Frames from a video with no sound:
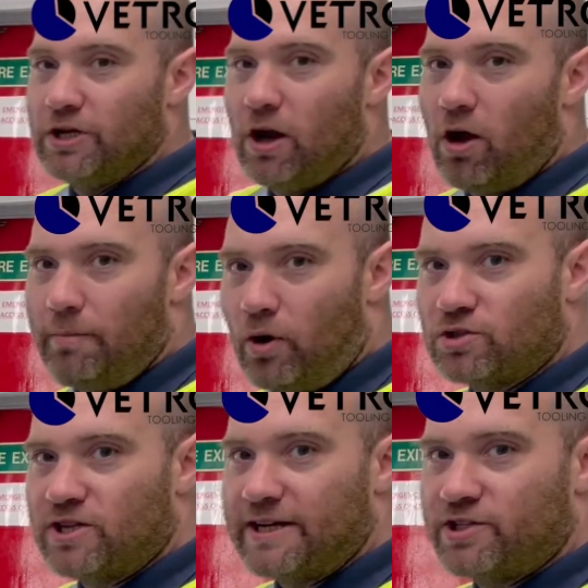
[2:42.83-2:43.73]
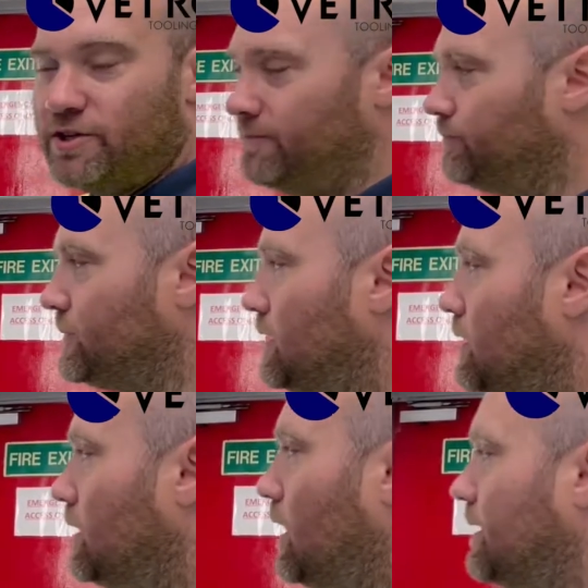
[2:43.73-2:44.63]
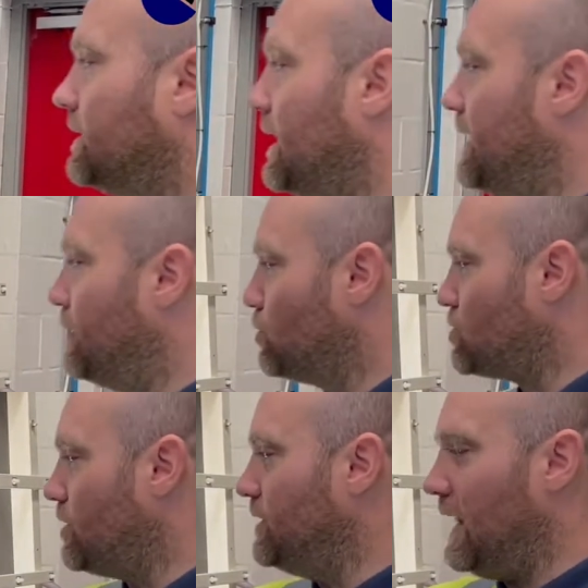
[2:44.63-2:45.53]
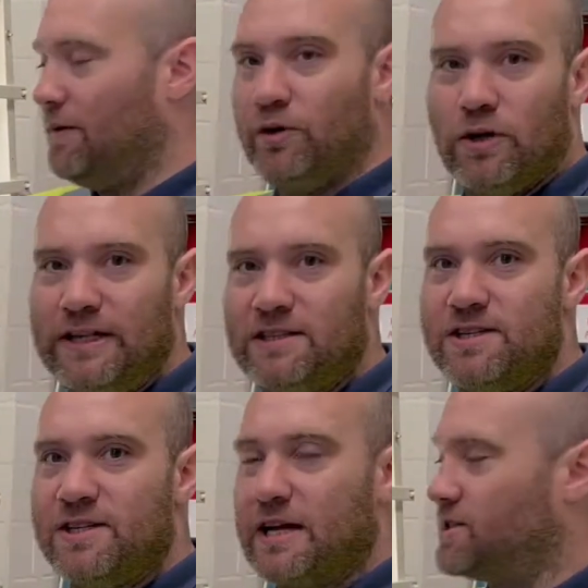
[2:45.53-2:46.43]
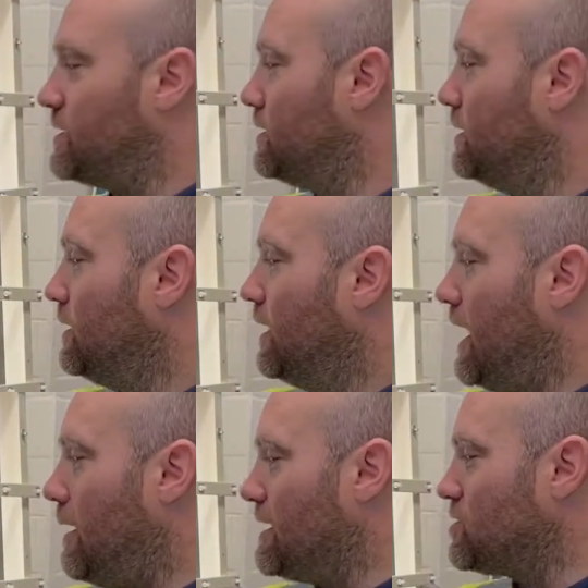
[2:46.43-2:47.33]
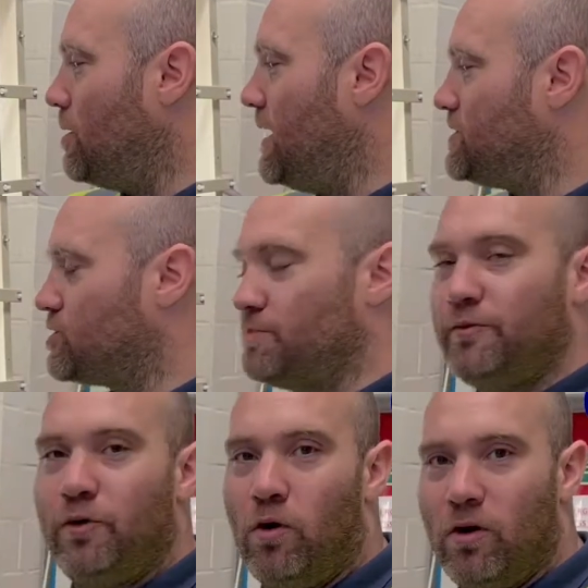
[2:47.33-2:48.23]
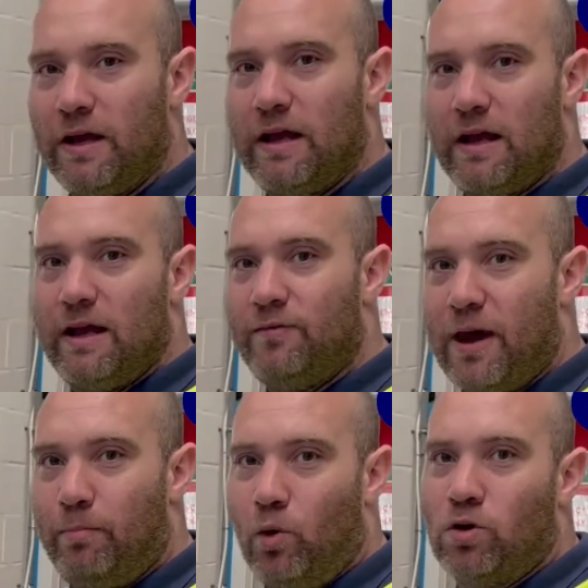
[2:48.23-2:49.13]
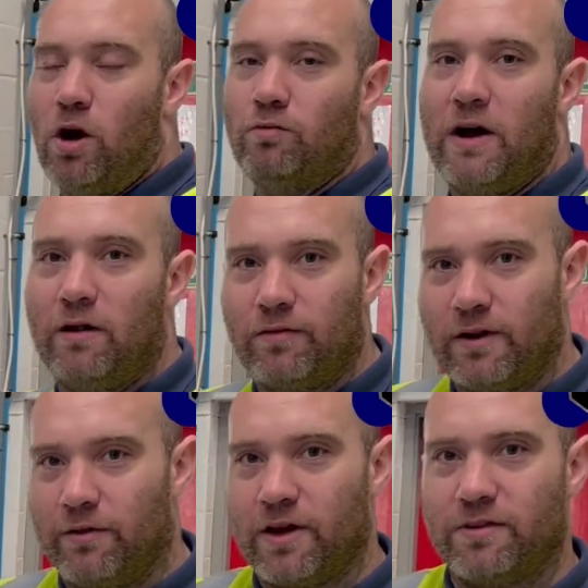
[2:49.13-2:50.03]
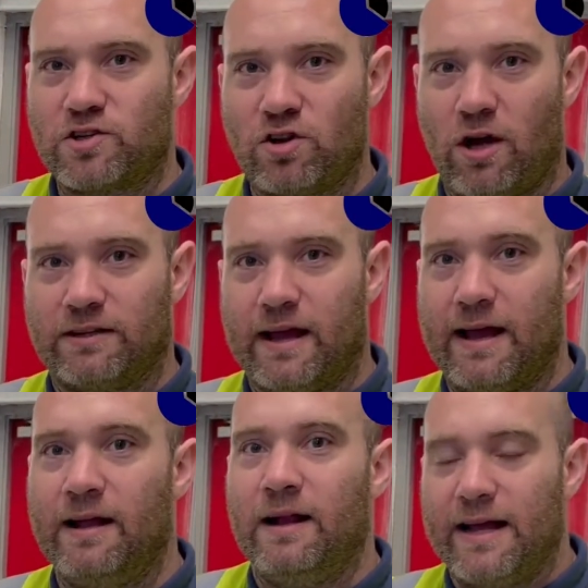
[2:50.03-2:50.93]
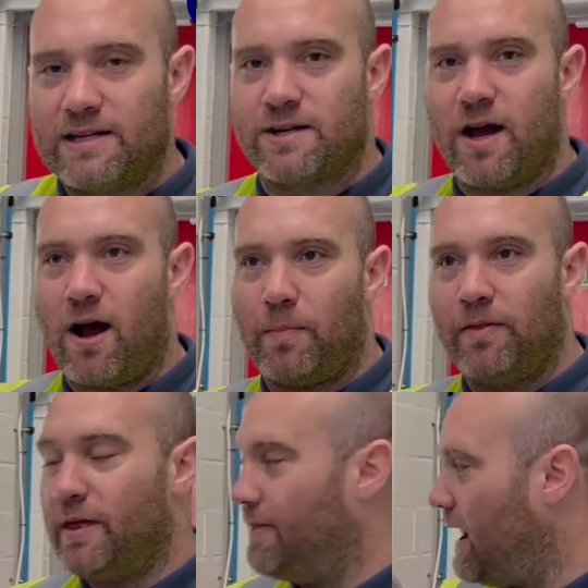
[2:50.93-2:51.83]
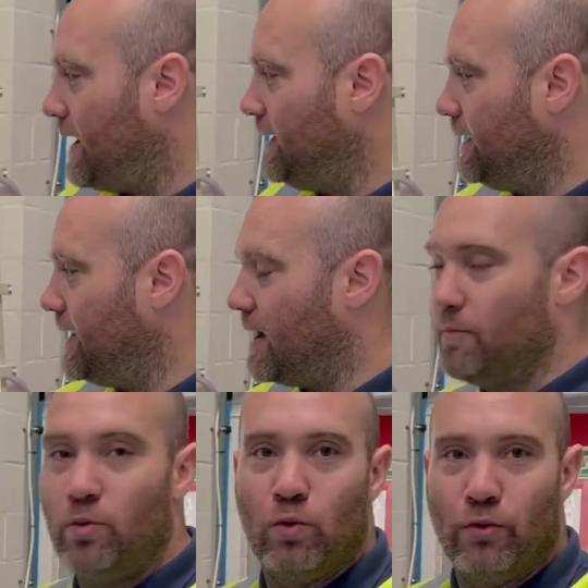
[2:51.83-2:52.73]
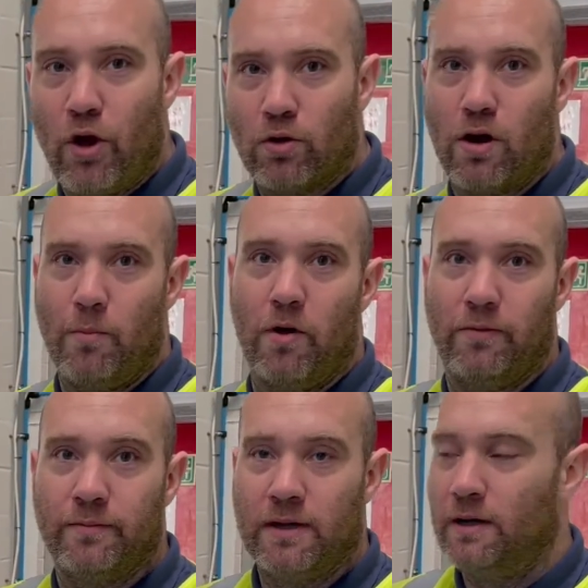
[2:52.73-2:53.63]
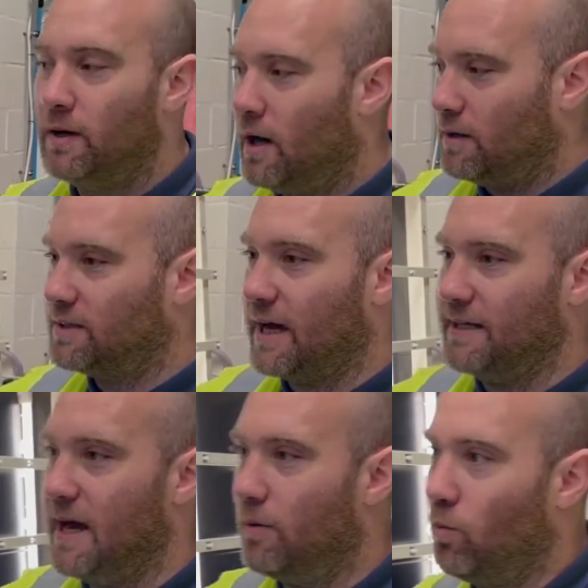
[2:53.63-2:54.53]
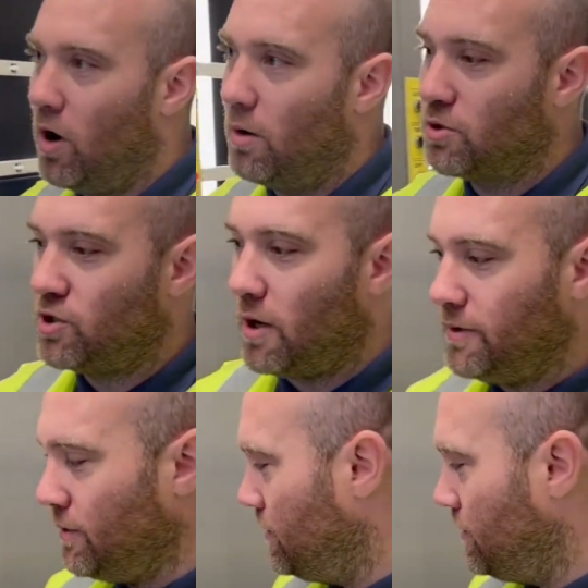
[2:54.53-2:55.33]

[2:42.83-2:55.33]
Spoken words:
light box section. Okay, then also you have your heating section. Now, as I mentioned before, if that ball cock valve on the other side there isn't up, then that heating element will not come on. Okay, now what I will show you